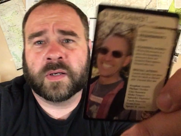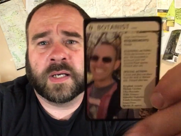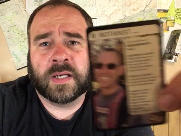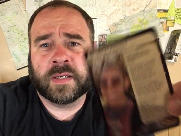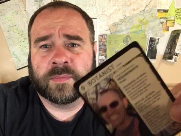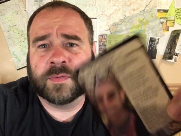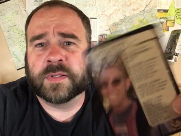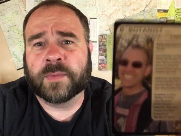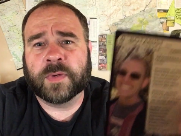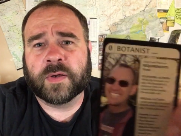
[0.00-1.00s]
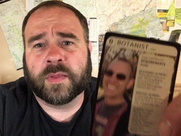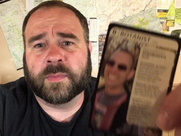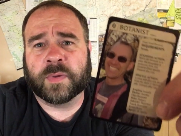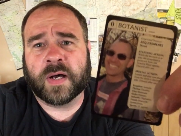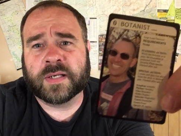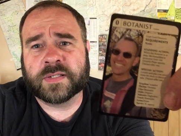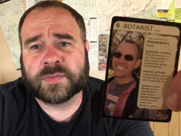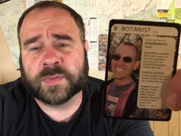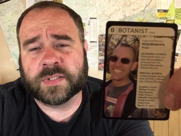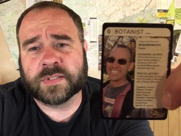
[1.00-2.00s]
So then we go to the
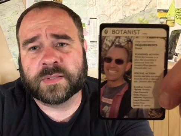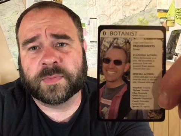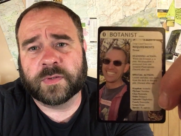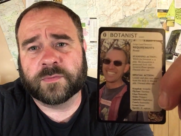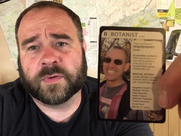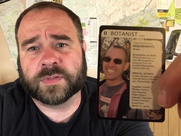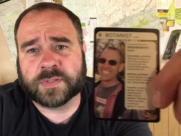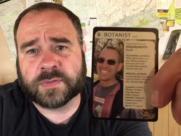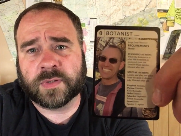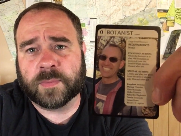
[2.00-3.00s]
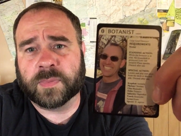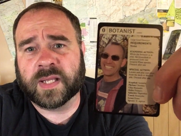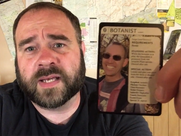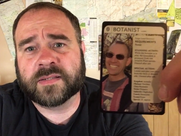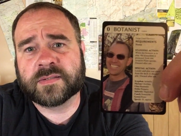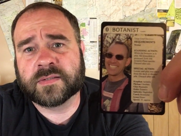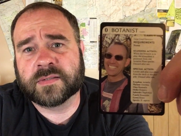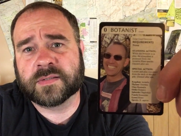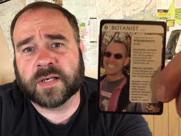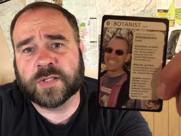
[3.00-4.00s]
botanist, which is somebody who focuses on plants,
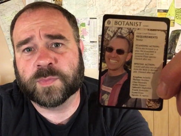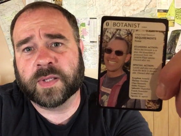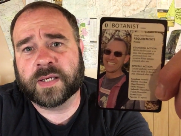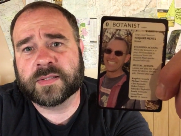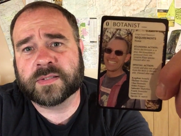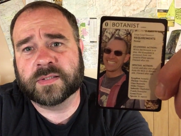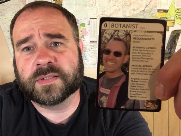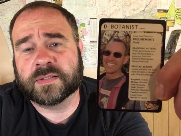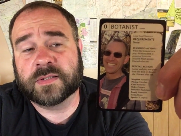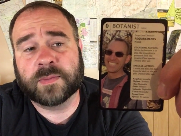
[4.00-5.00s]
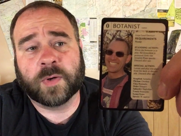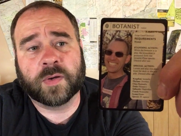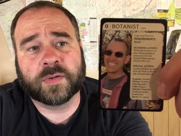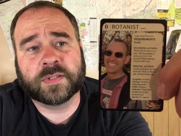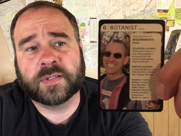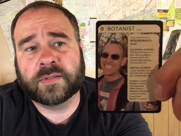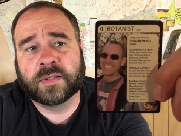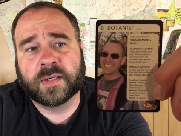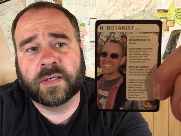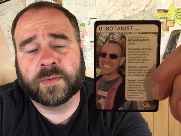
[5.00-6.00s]
studies plants, and this is Tim Alderton,
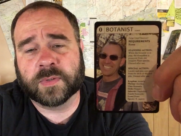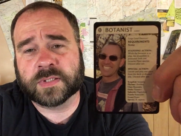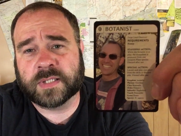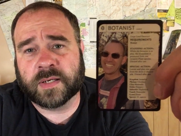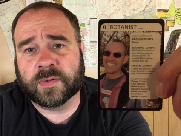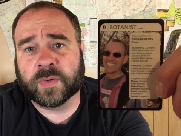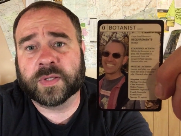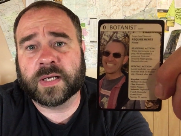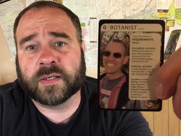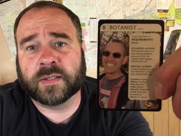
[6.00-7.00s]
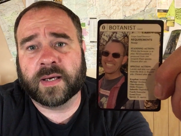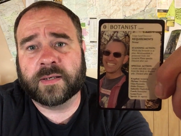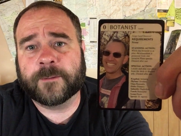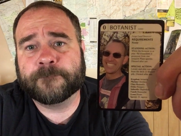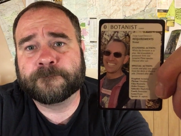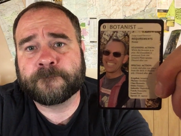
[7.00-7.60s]
works down in North Carolina.